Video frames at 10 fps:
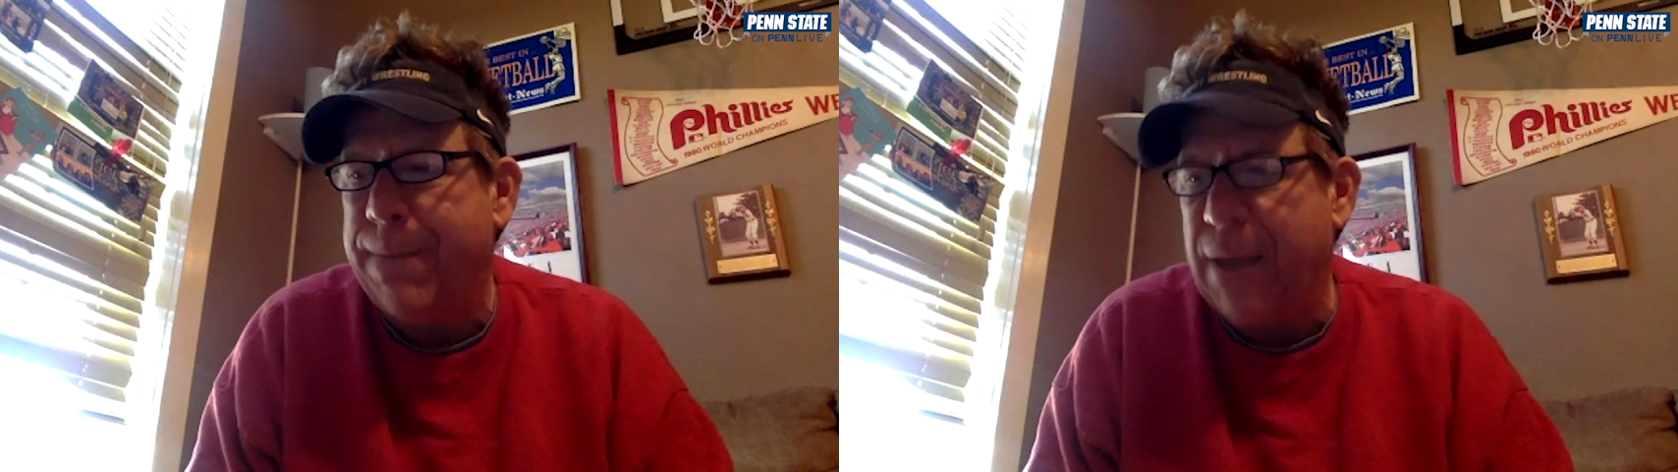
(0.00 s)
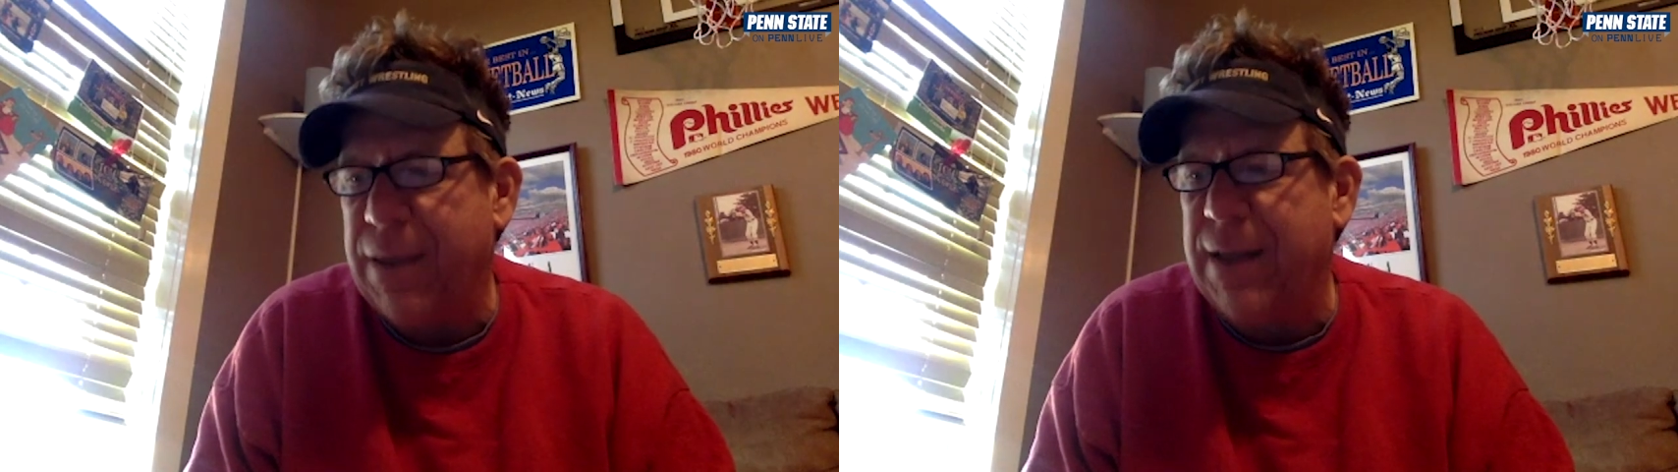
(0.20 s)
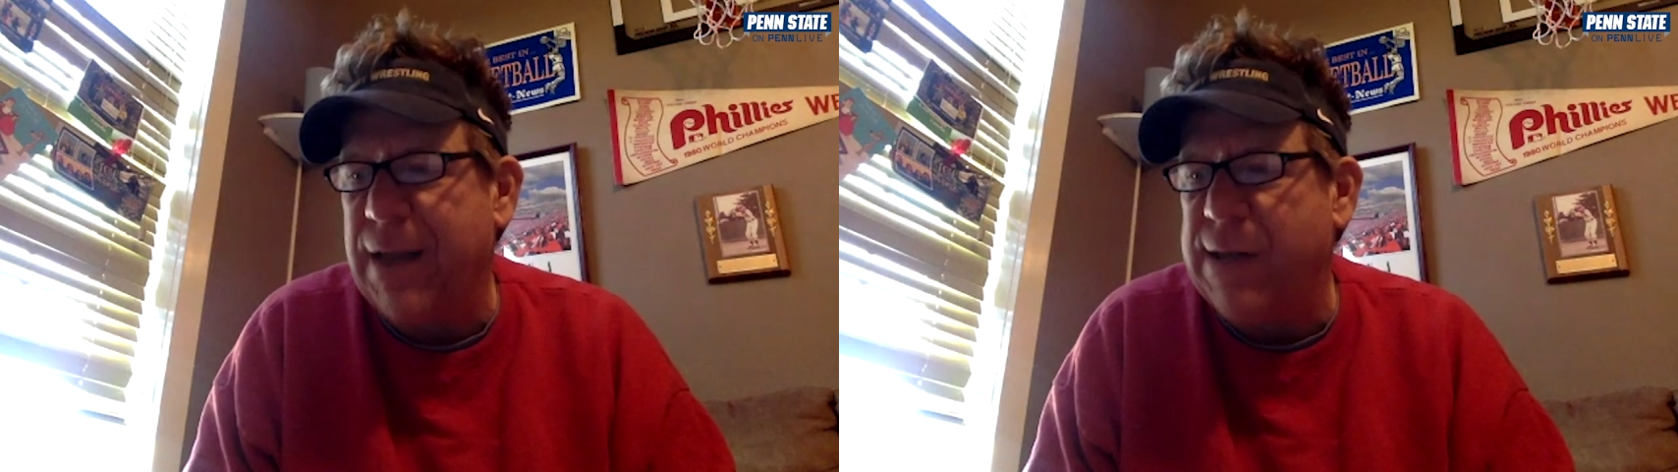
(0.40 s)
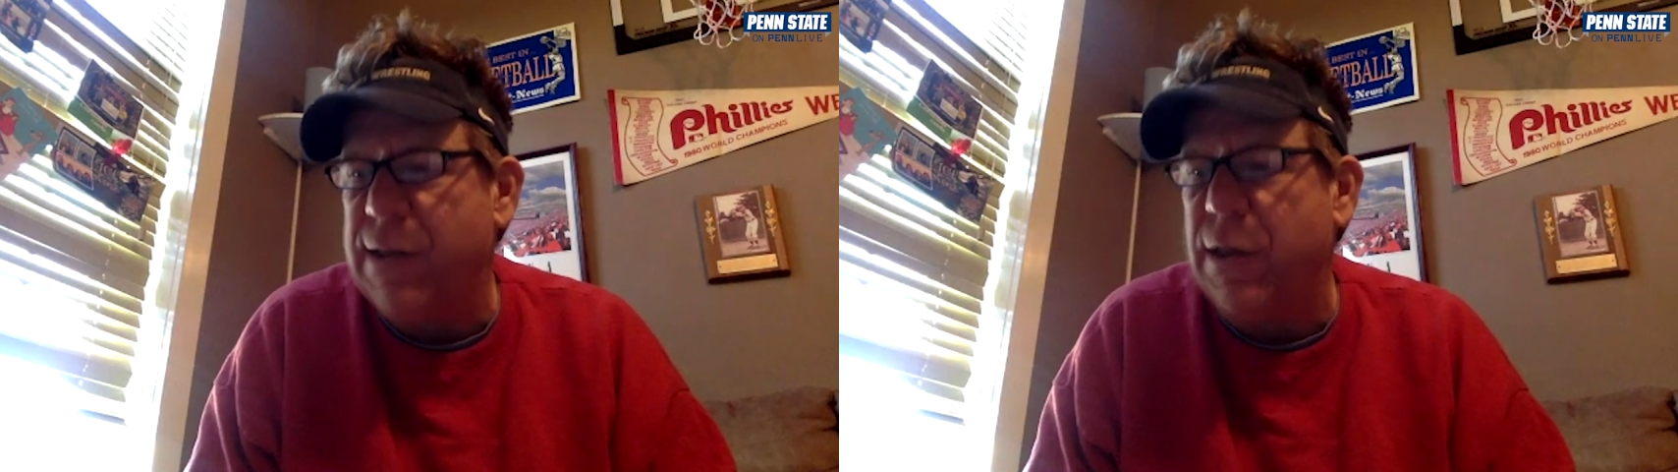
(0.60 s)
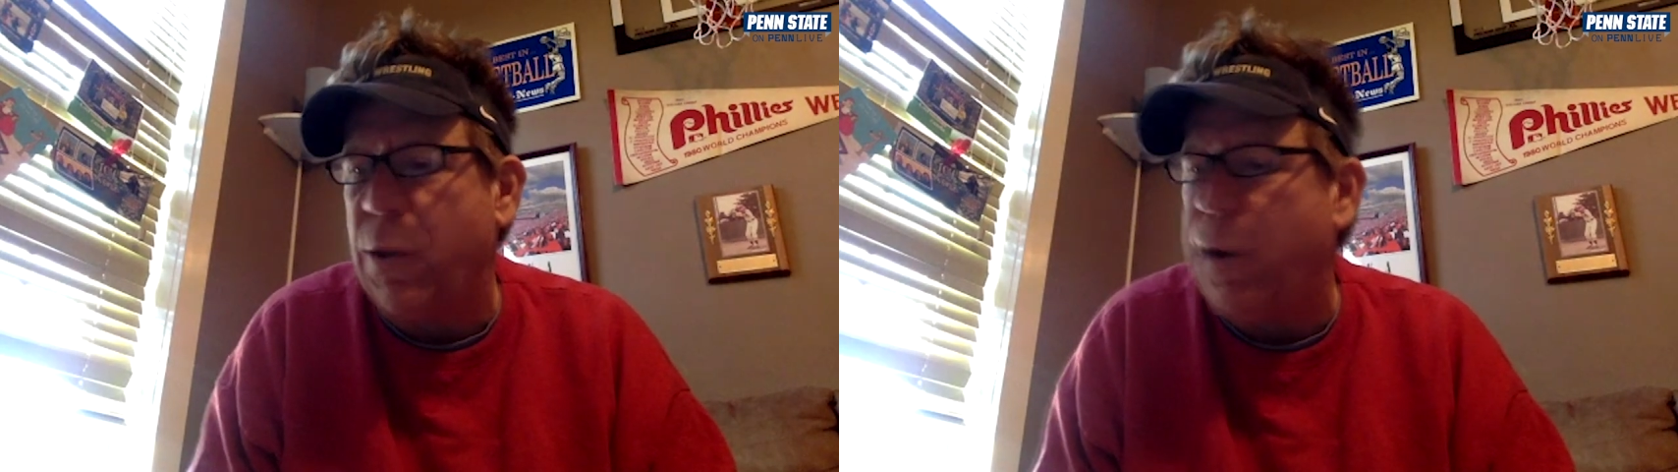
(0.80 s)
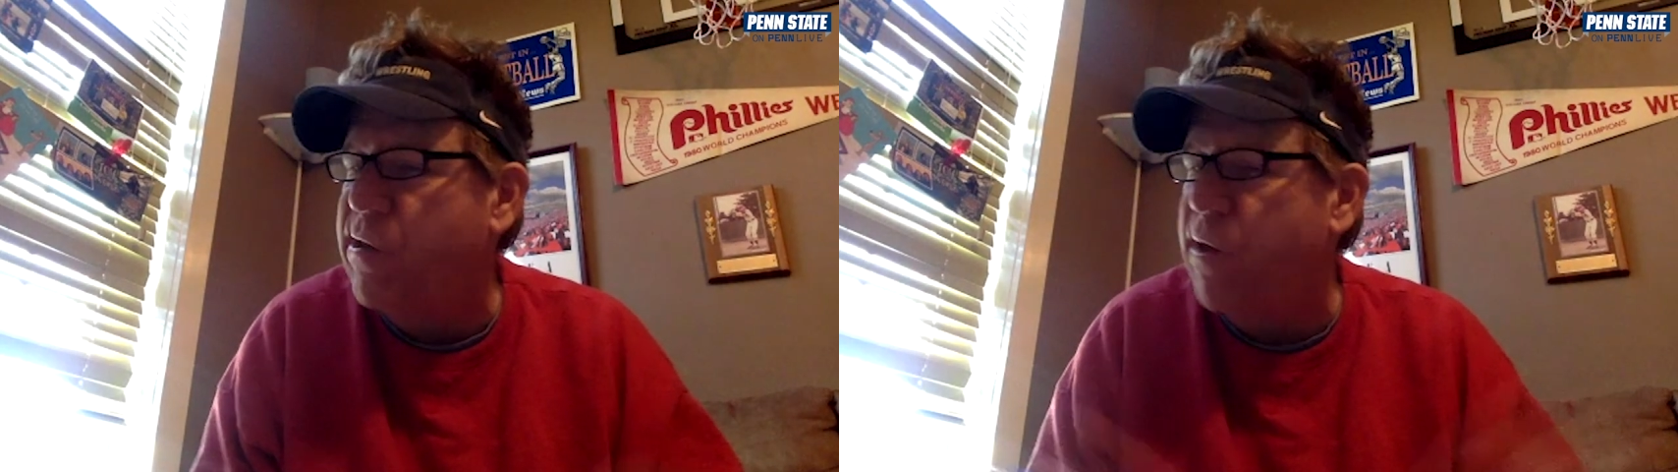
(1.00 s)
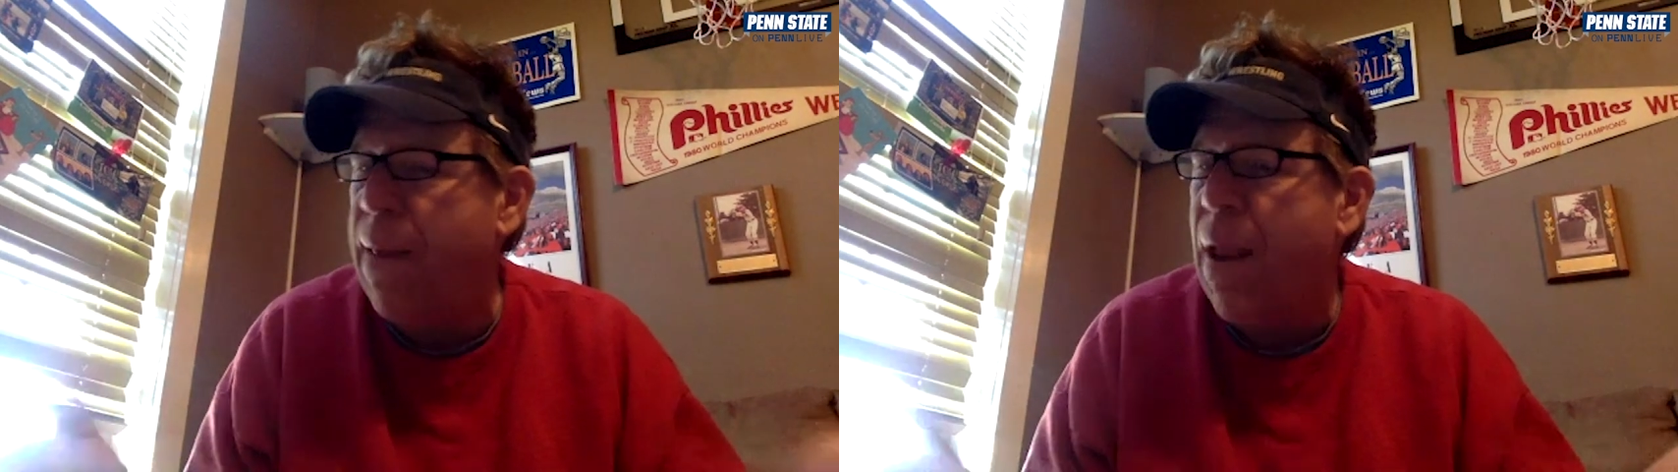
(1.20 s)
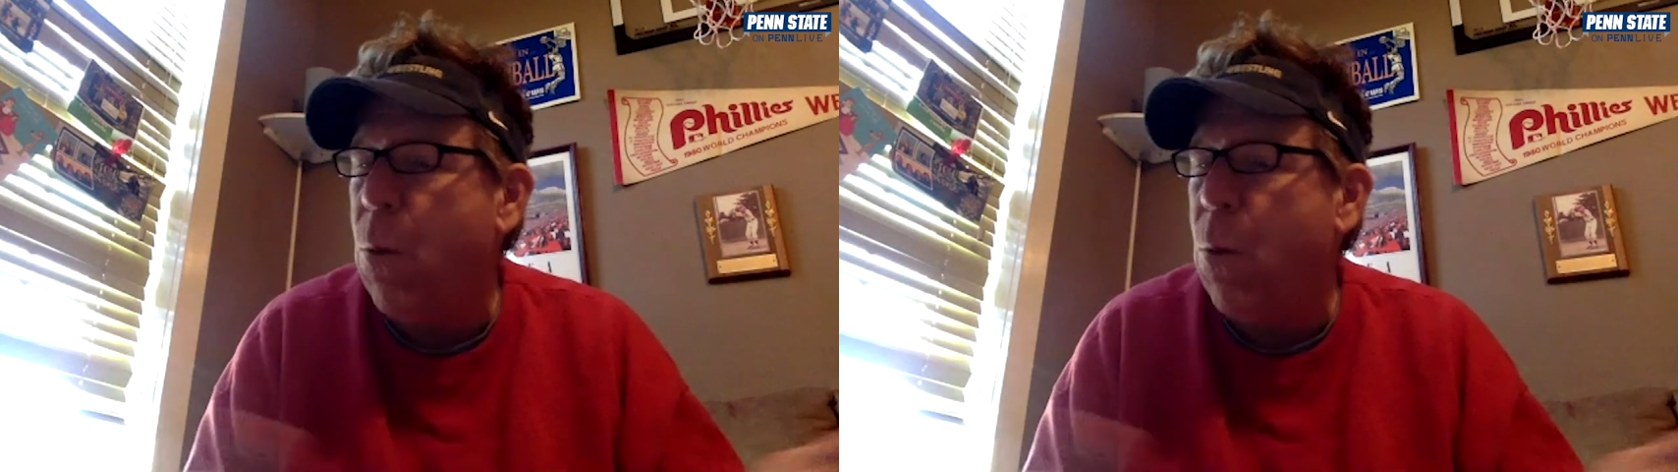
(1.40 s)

I think that's a good question.